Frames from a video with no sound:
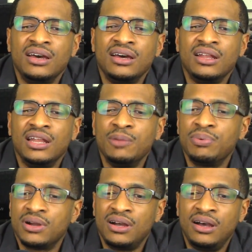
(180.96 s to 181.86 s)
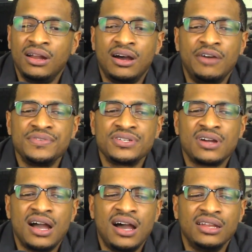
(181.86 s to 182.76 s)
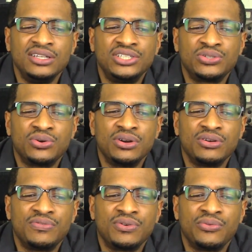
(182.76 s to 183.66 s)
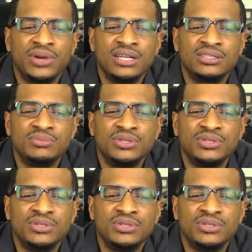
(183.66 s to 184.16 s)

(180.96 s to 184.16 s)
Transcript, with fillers: leprechaun officer Holly Short for ransom to